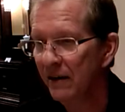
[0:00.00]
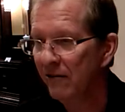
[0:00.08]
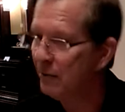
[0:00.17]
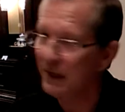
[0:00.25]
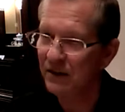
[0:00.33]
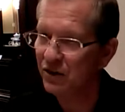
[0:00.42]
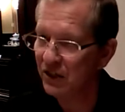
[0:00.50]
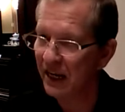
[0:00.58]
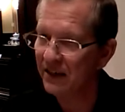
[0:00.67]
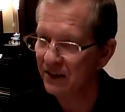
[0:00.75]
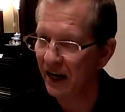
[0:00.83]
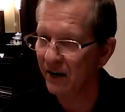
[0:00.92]
Everybody
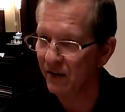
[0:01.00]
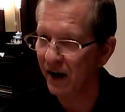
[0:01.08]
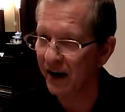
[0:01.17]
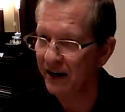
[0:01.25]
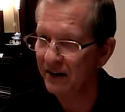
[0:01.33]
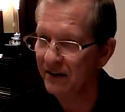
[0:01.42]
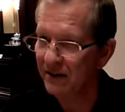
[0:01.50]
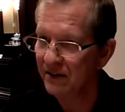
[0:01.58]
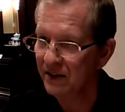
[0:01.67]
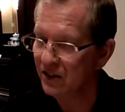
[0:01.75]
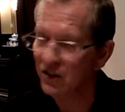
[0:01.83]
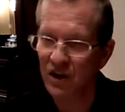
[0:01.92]
understands that, right?
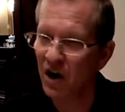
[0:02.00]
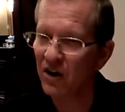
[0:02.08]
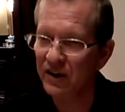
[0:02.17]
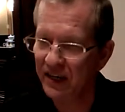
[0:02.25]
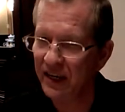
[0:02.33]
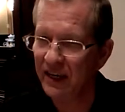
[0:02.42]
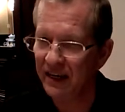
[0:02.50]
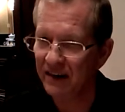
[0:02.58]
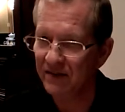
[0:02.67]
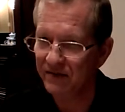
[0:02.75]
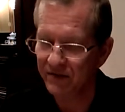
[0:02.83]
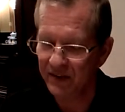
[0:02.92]
This is all
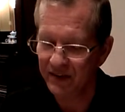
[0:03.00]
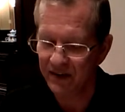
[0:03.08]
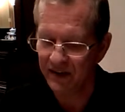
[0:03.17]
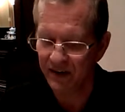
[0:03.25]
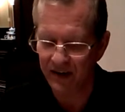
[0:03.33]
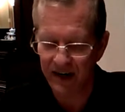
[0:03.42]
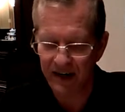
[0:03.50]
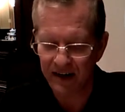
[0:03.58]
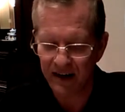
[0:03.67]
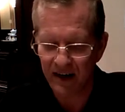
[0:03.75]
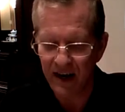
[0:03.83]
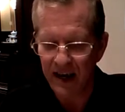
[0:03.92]
key. Mm-hmm. All right?
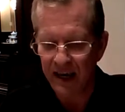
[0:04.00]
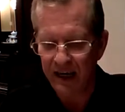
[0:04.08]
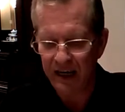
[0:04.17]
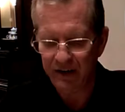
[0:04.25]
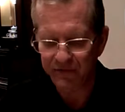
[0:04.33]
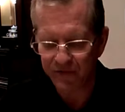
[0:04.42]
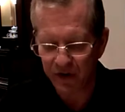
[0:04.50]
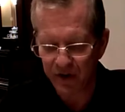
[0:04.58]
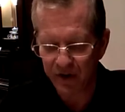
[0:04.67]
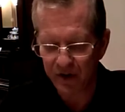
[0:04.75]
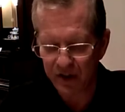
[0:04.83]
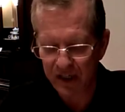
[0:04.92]
He
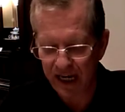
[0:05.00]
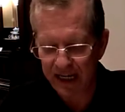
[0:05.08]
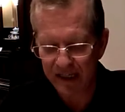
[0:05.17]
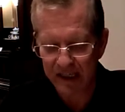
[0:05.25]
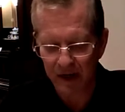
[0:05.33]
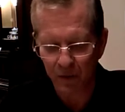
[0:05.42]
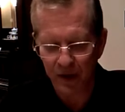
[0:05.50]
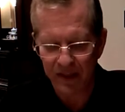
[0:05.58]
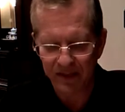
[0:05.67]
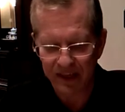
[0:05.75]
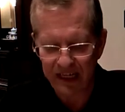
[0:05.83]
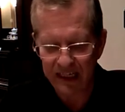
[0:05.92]
further states that
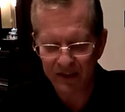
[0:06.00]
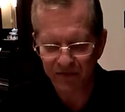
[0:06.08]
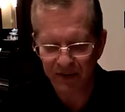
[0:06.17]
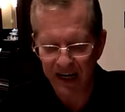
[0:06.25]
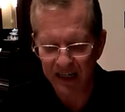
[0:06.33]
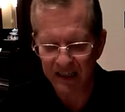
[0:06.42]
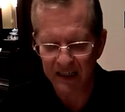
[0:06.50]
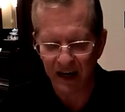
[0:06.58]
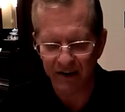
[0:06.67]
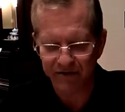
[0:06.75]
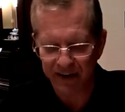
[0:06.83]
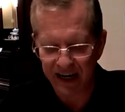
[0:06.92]
when these effects,
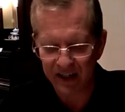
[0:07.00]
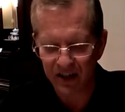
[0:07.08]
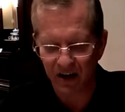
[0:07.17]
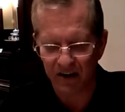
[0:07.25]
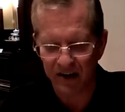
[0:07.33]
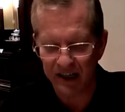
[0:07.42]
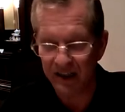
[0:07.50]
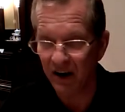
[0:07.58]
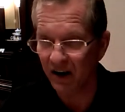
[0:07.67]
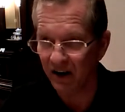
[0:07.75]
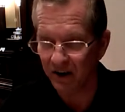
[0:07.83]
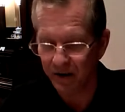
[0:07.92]
effects are
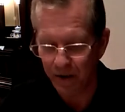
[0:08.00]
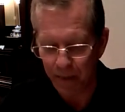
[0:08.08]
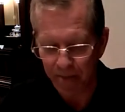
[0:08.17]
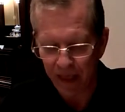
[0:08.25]
annulled,